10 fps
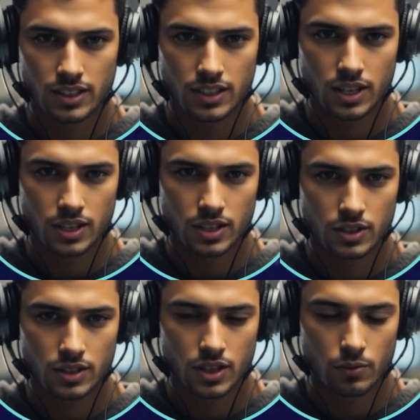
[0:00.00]
click
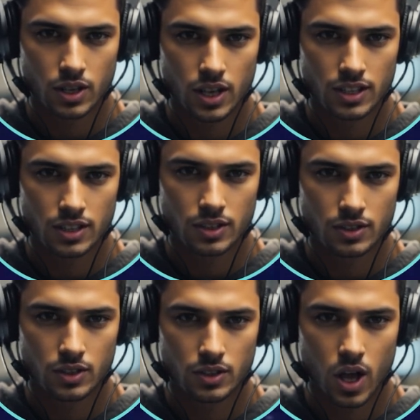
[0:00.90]
Submit
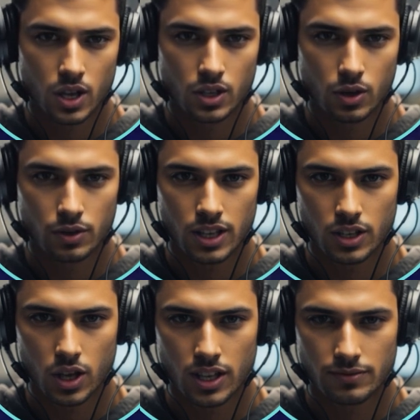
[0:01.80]
to generate my talking